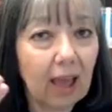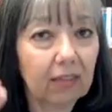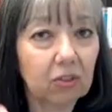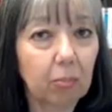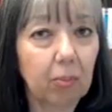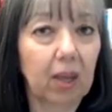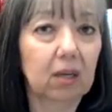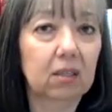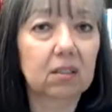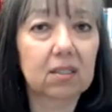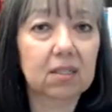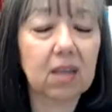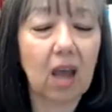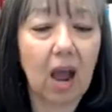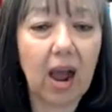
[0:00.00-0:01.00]
at the
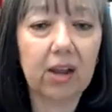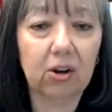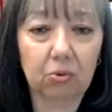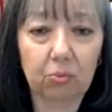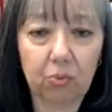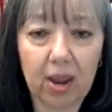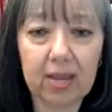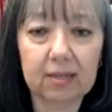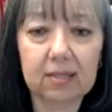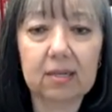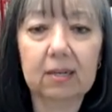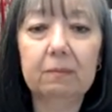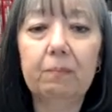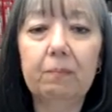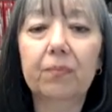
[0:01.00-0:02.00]
parents' higher rate.